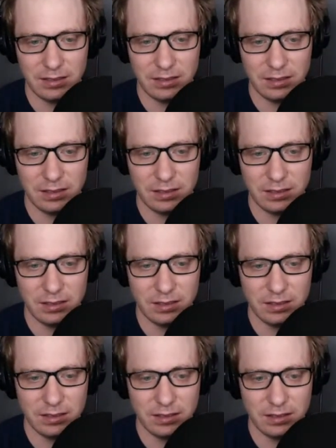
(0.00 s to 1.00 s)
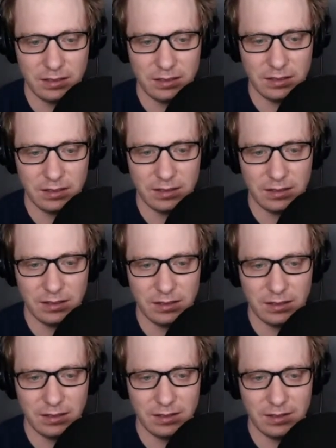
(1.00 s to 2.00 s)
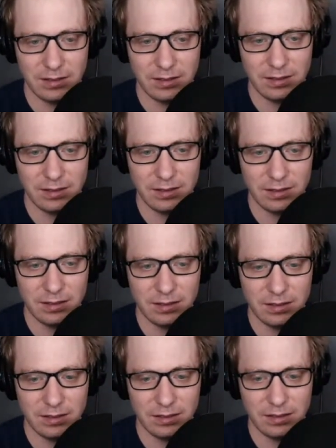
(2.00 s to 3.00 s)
(not speaking)